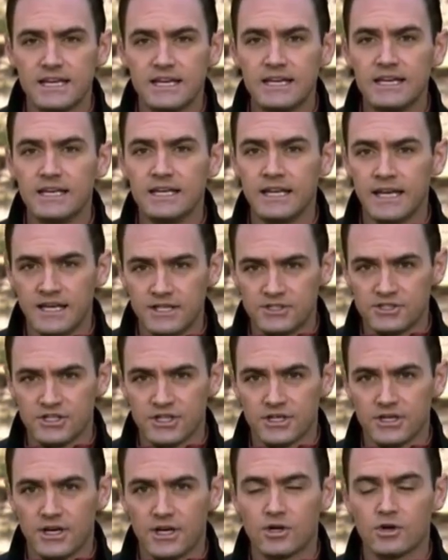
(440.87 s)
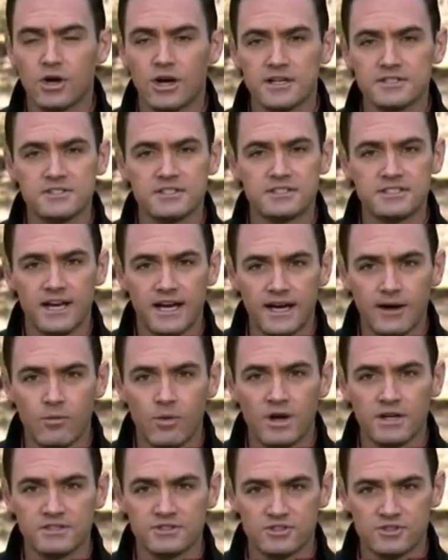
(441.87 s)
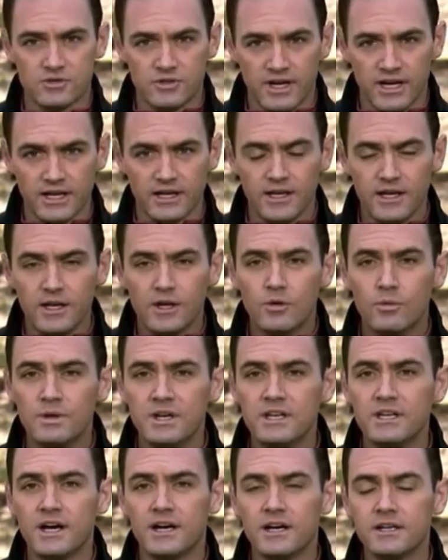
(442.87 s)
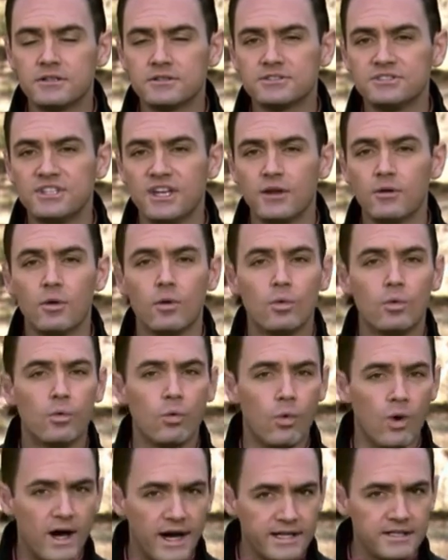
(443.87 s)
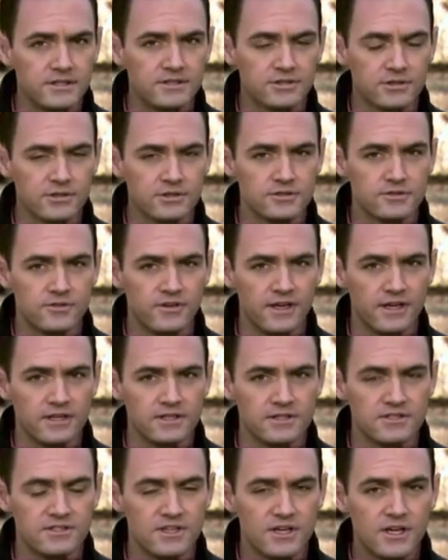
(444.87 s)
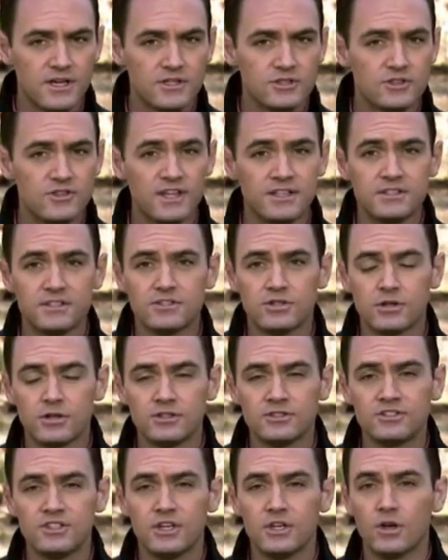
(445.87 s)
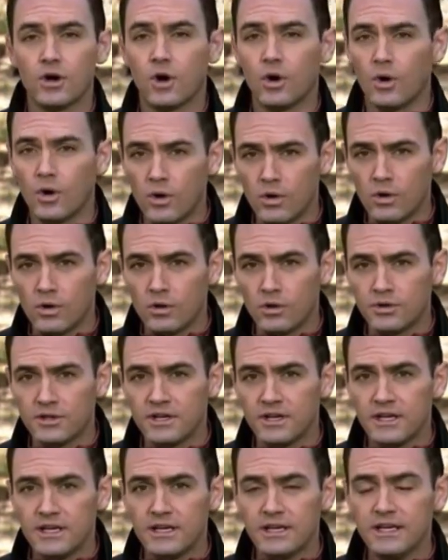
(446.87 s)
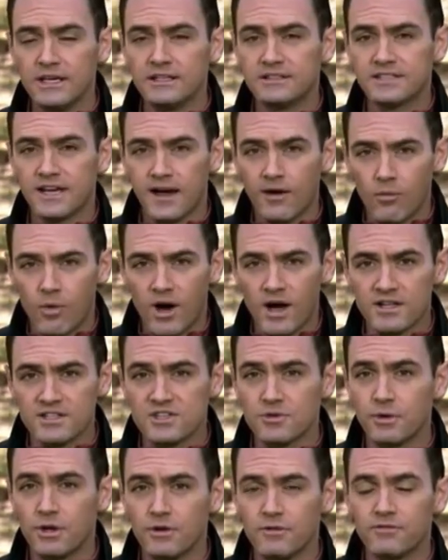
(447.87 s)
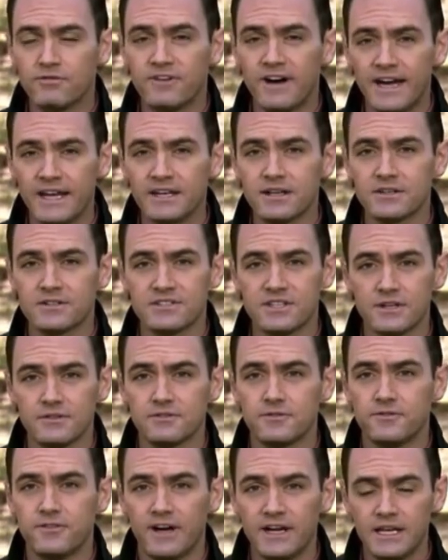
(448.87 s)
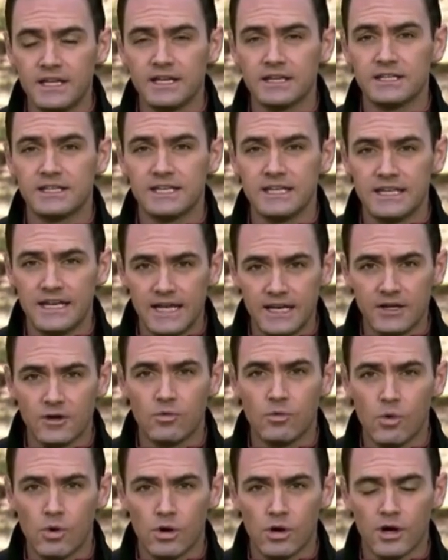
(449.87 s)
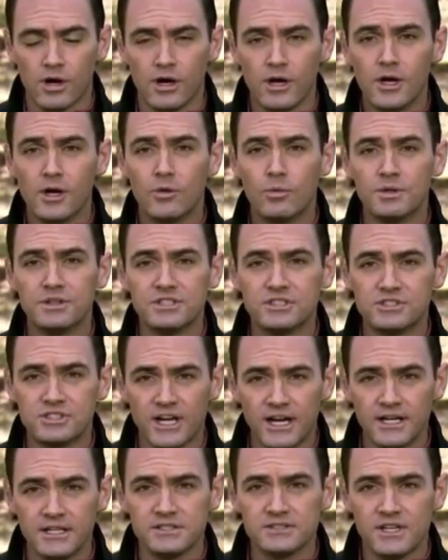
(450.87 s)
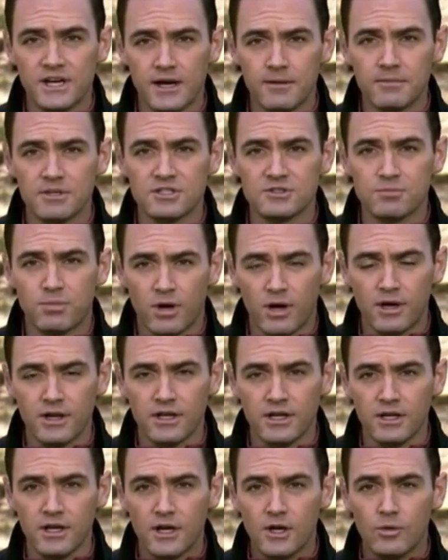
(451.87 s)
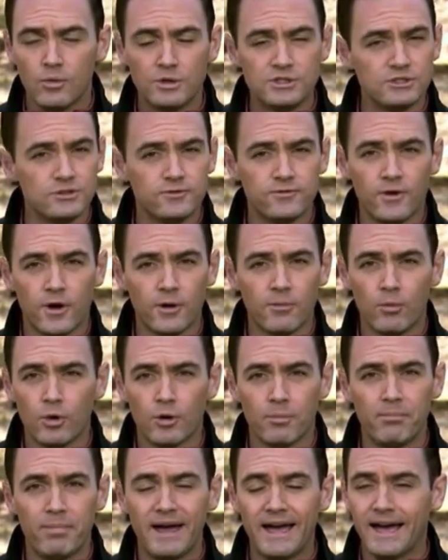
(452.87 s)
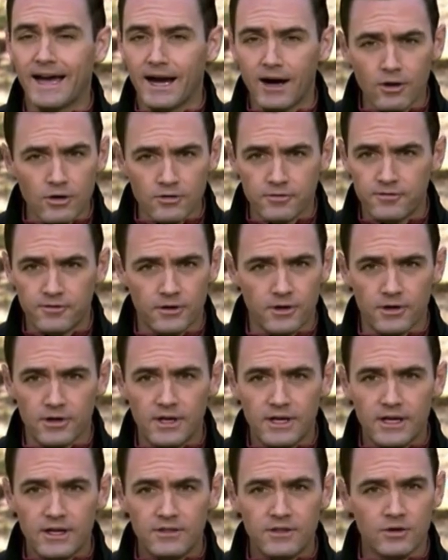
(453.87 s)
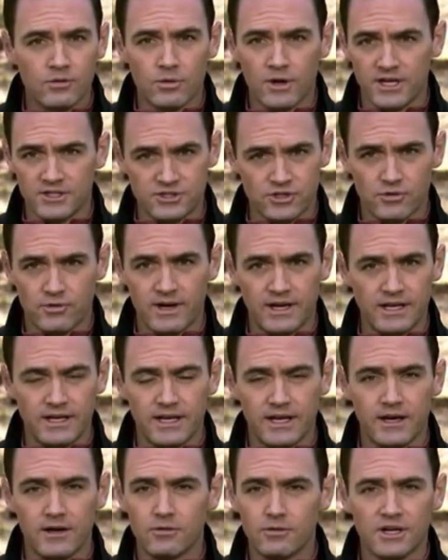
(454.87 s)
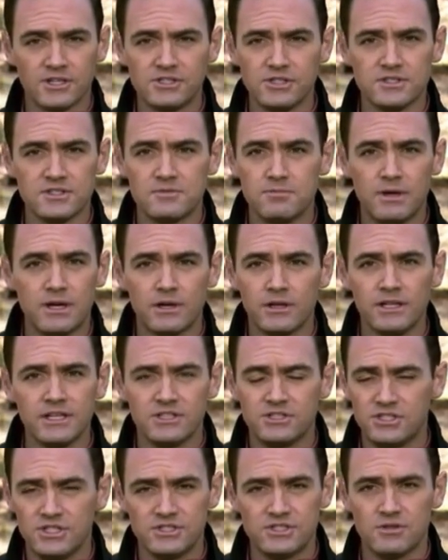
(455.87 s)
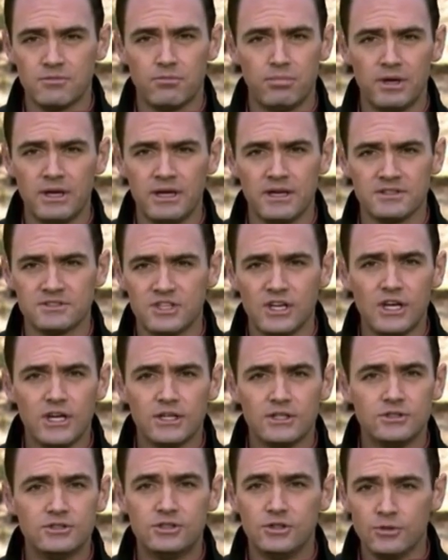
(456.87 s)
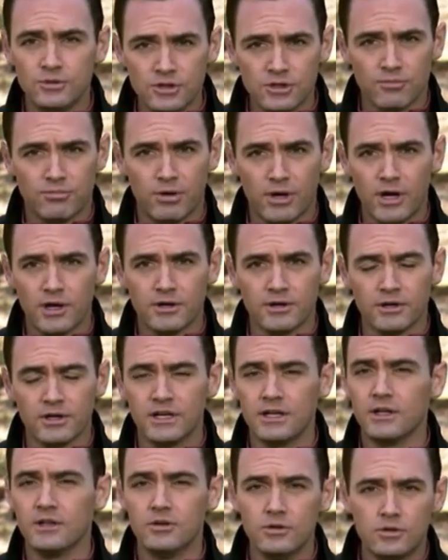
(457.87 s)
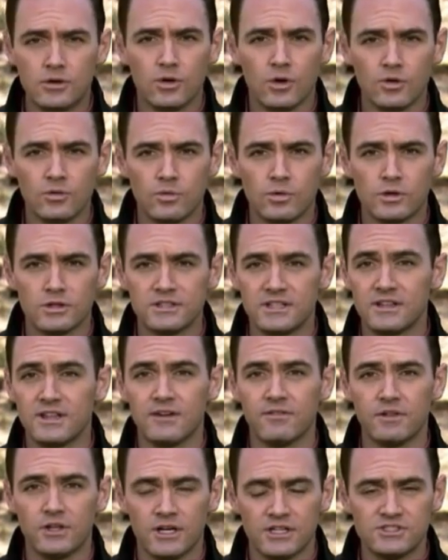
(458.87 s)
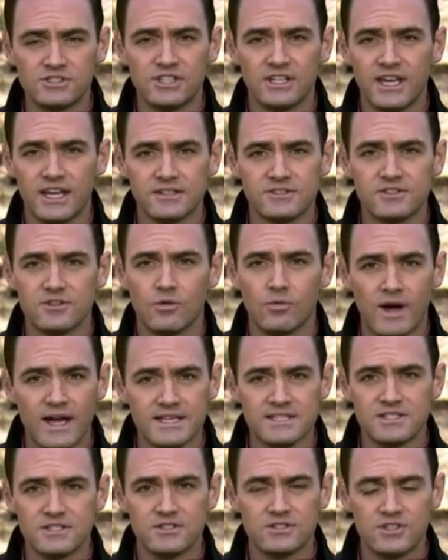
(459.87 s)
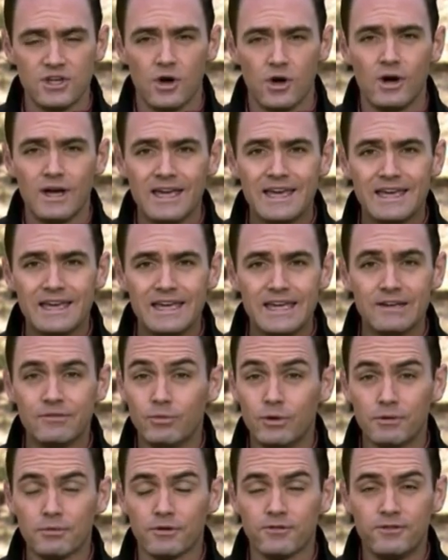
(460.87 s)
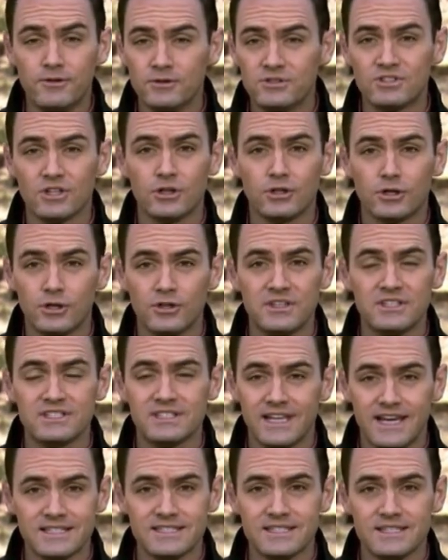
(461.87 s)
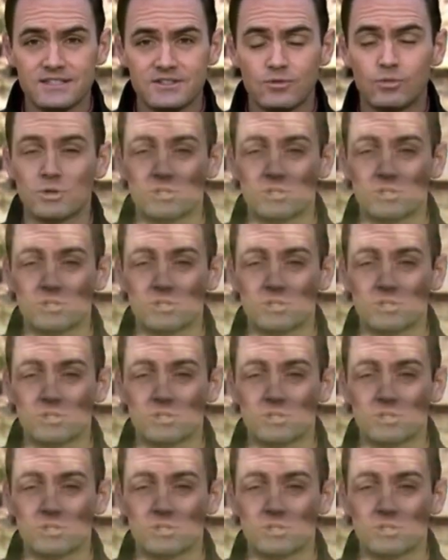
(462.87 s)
in Asia, across the Taiwan Strait. We need to understand why deterrence fails so that deterrence can hold in Taiwan, so we don't find ourselves fighting a kinetic war with the Chinese Communist Party, which is far more powerful than Russia right now. Russia is merely Xi Jinping's junior partner in a new Cold War that they've launched against the West. And so if we refuse to learn these lessons, we're